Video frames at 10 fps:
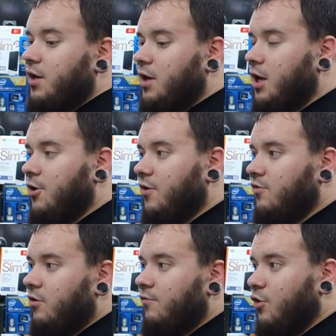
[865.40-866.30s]
the Gear
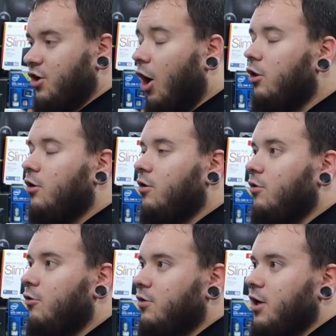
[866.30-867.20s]
S2 for $1,
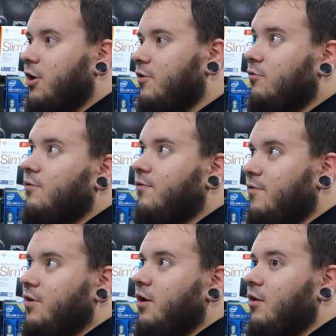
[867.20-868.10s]
or the Gear S3 for
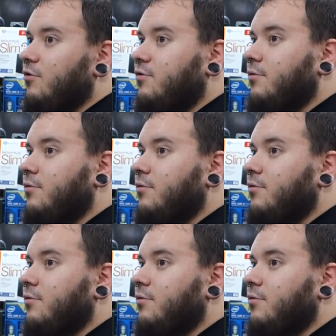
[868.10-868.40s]
$50.